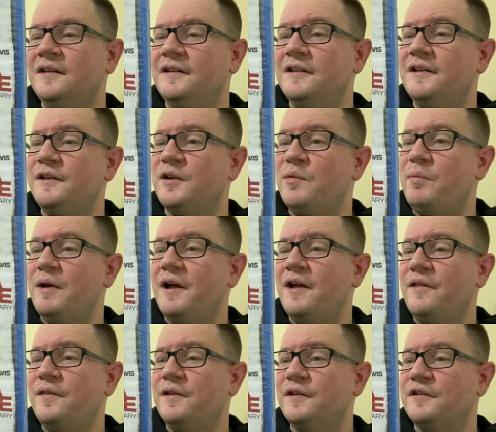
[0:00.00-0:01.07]
in their
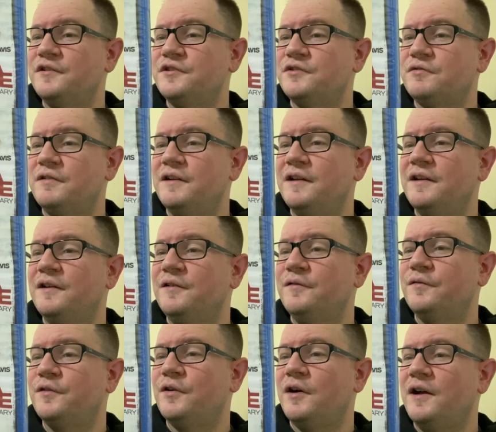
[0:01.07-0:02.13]
path, and a string
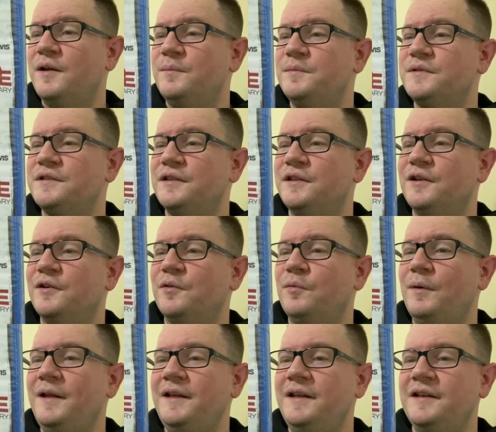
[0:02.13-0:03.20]
of crimes in their
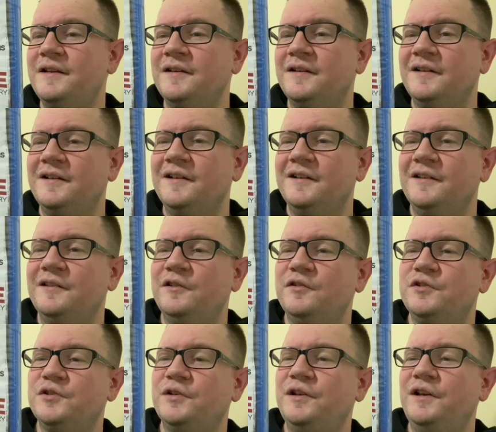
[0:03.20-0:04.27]
wake their
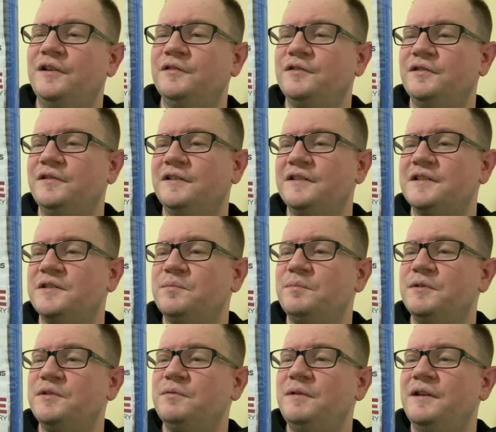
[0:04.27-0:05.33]
journey alternates
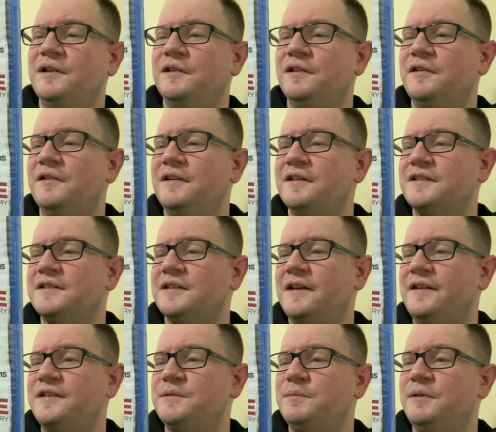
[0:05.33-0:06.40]
between hilarious
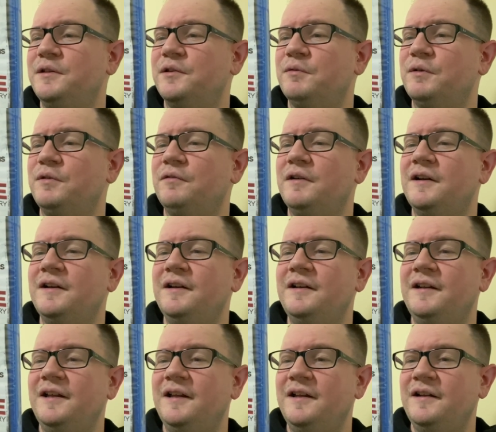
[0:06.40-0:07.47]
high-speed thrill ride
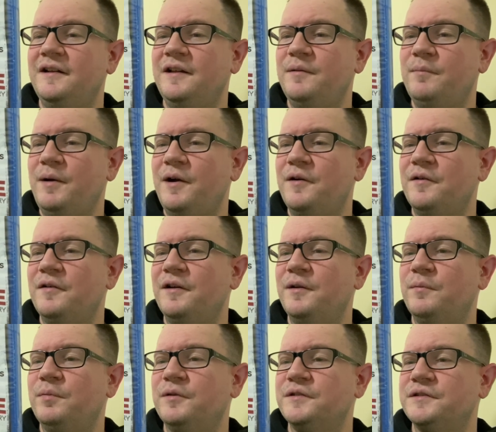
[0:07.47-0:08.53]
and
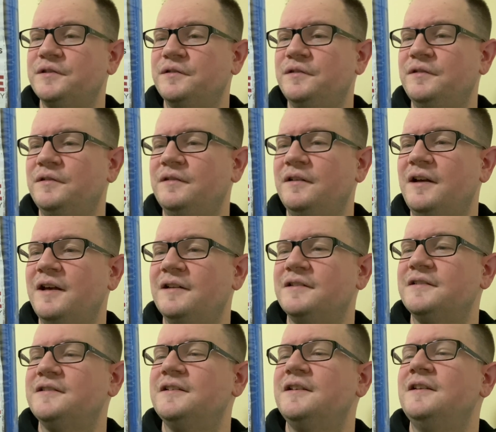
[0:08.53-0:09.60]
empowering personal
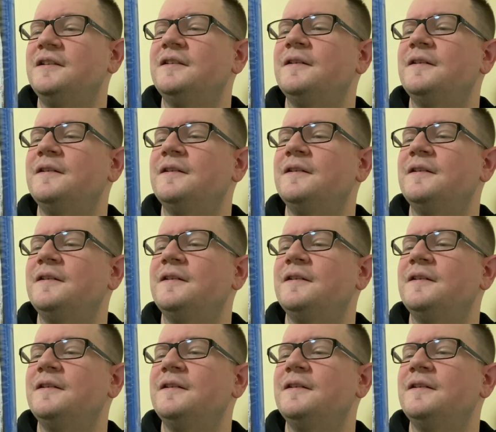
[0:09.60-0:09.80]
odyssey.